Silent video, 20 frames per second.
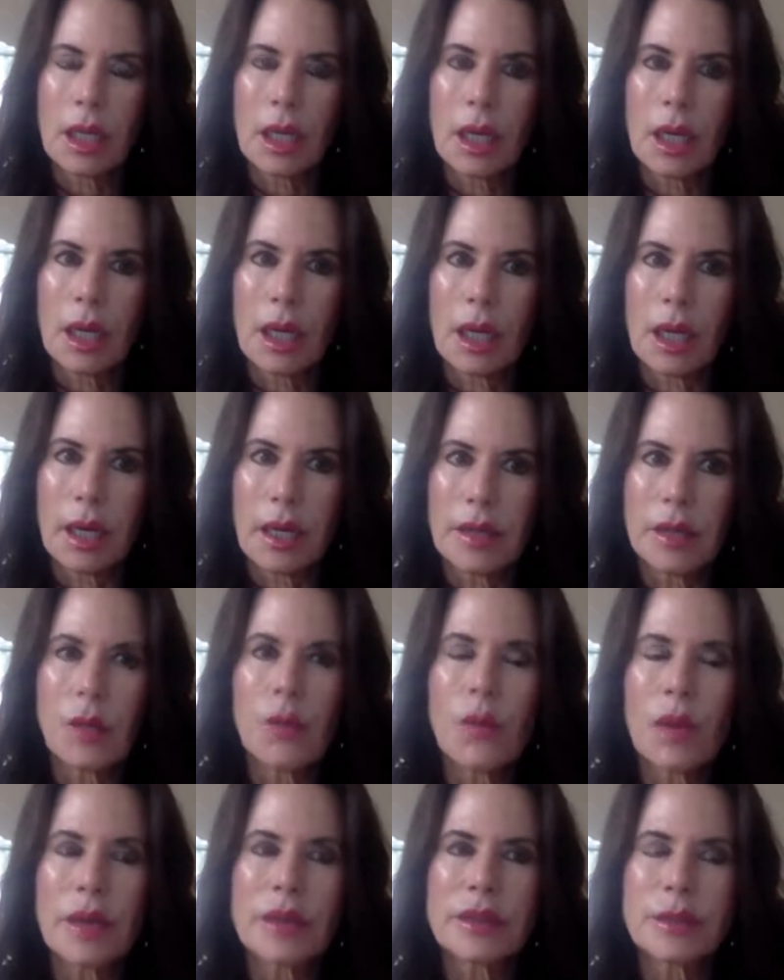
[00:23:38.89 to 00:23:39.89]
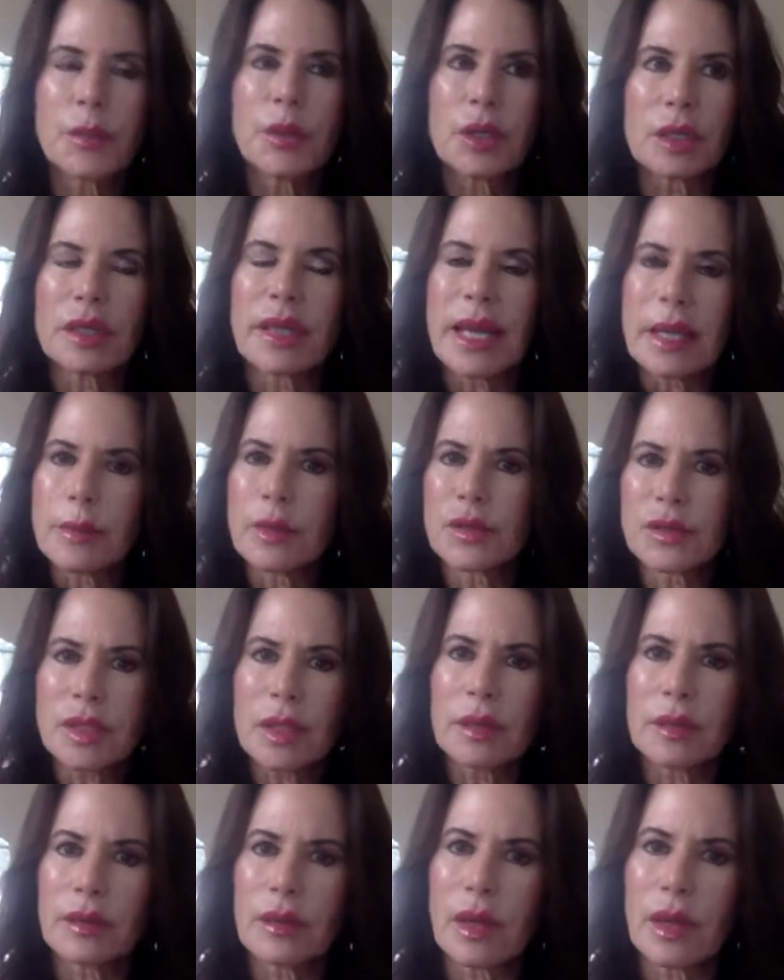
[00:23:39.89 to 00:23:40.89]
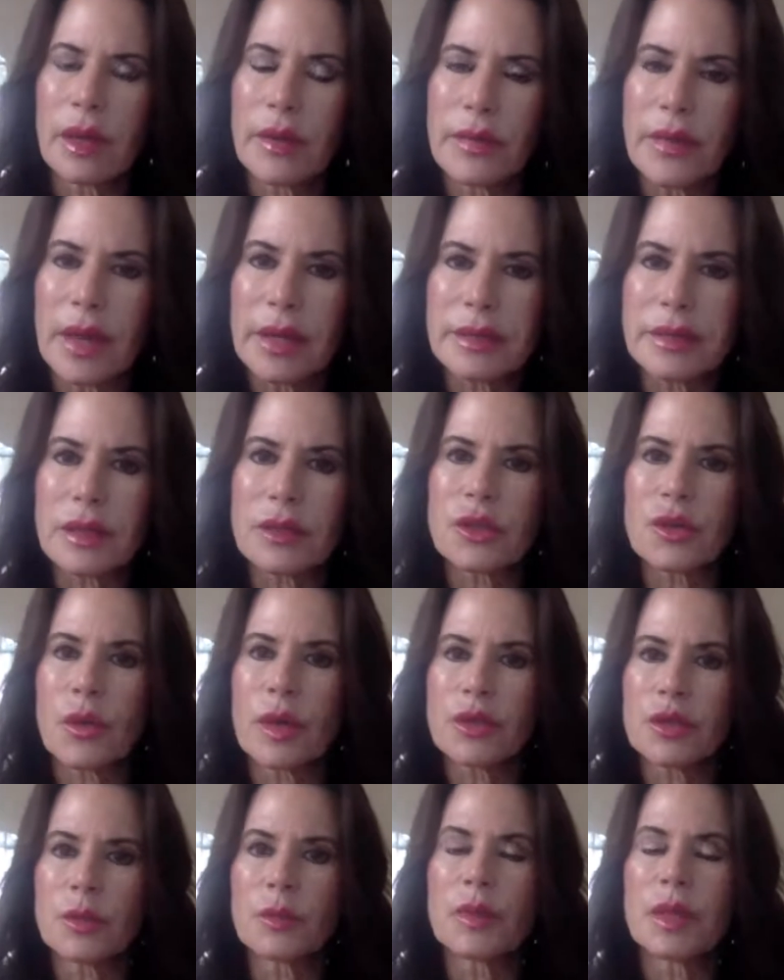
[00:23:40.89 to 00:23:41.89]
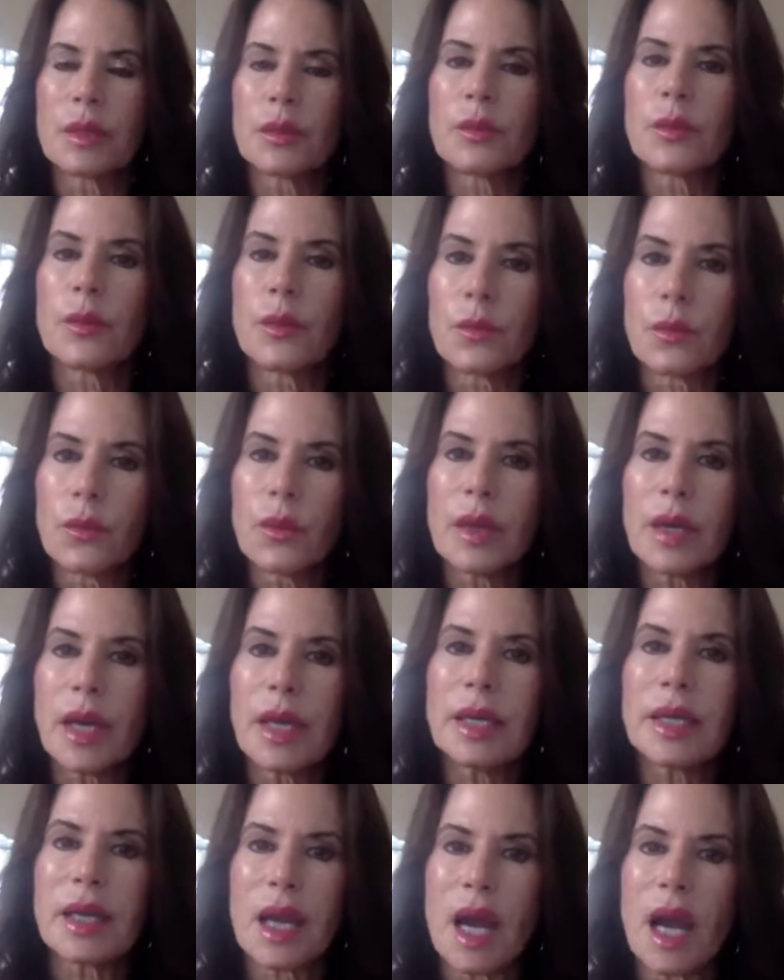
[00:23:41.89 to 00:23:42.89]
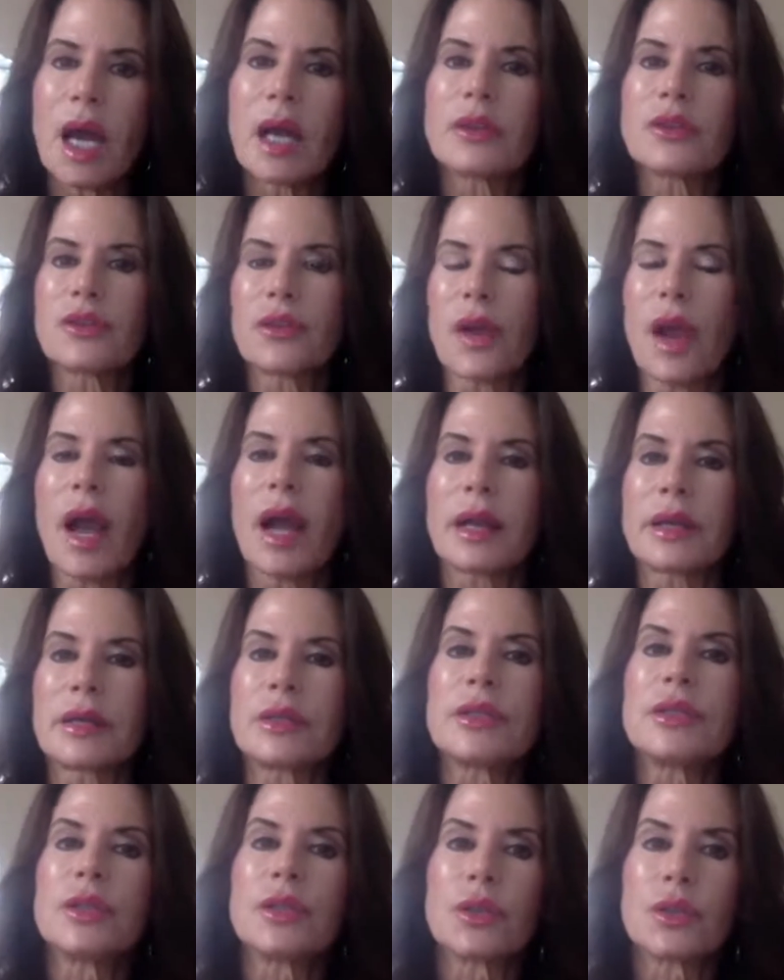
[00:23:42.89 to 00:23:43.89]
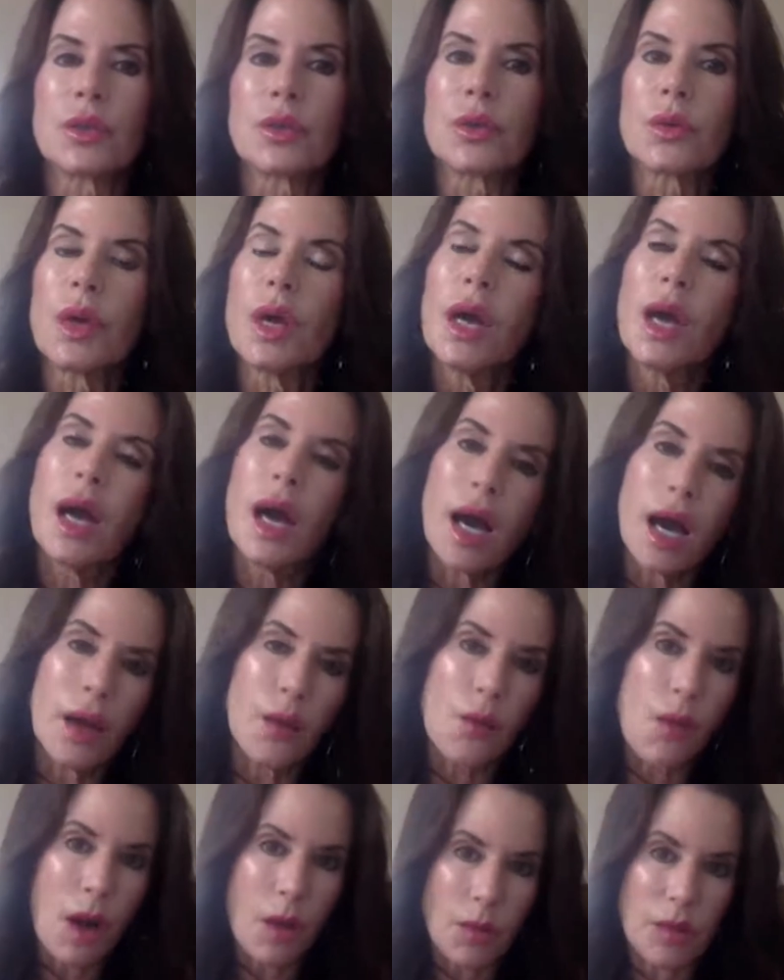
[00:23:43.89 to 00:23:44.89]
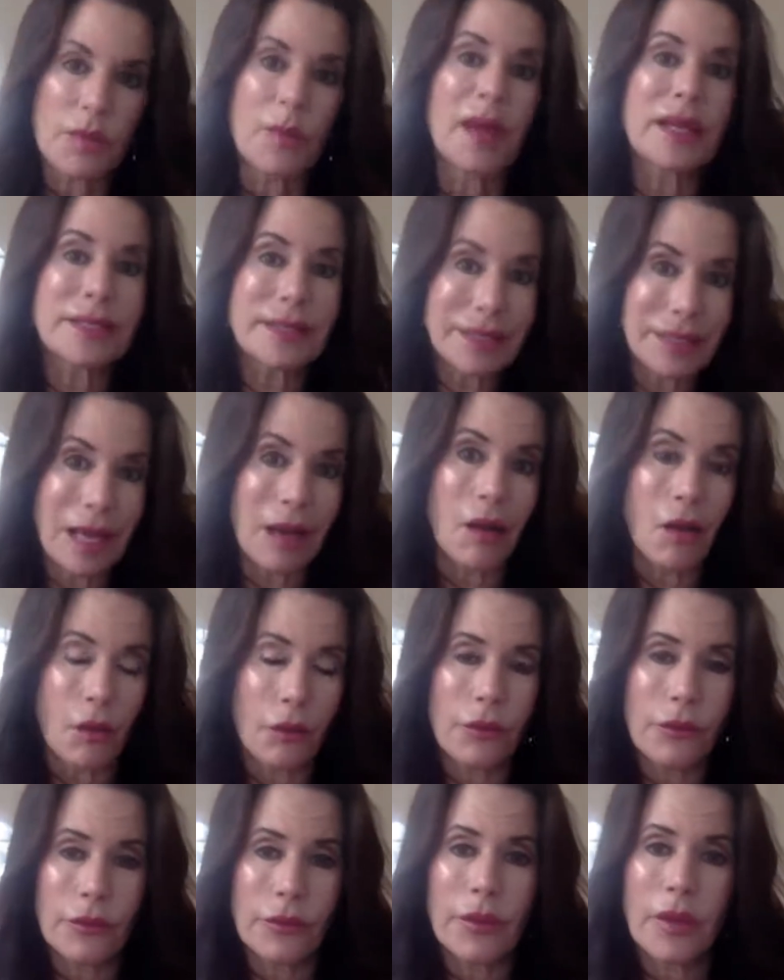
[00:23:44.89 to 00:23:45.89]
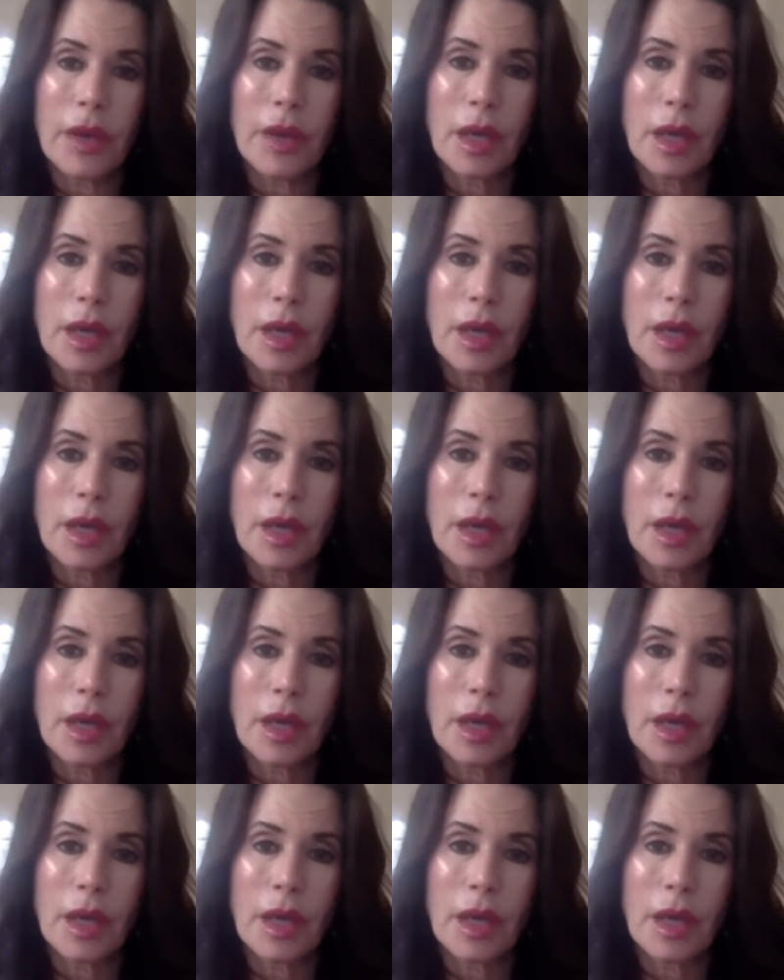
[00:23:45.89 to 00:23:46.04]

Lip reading: I don't want to put labels on that situation, but what kind of contract do I want with myself?